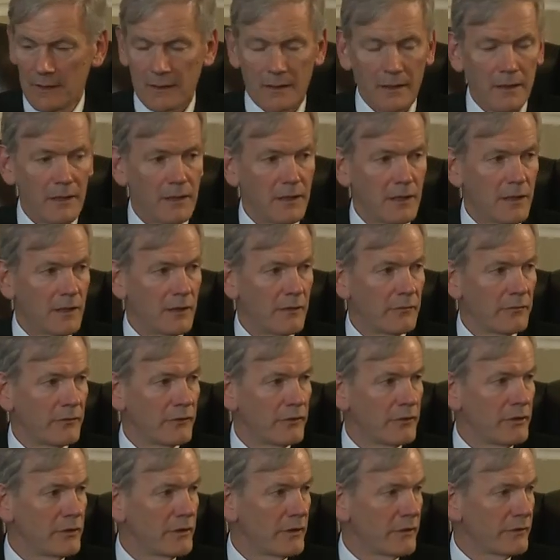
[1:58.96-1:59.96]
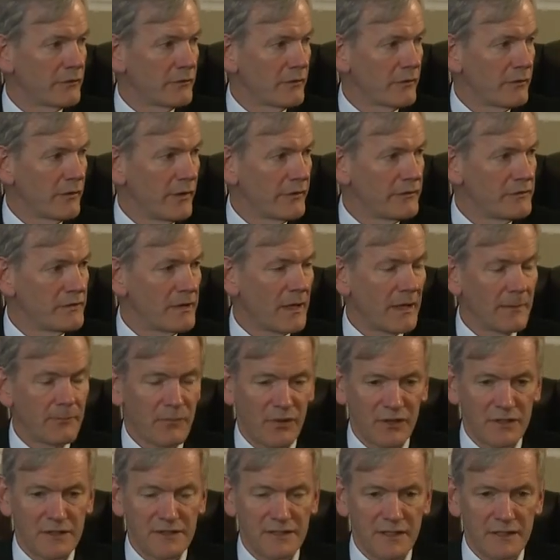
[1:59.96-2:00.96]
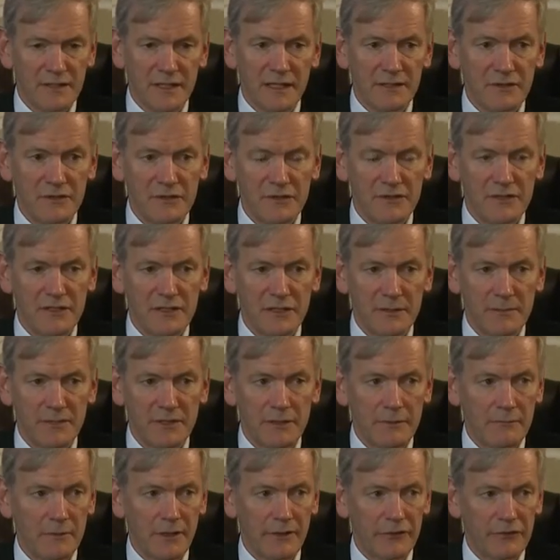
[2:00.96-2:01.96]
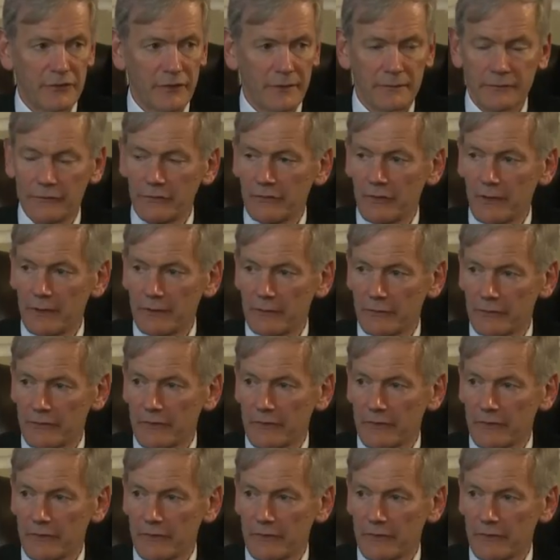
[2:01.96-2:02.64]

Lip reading: Because the debt to GDP ratio for China is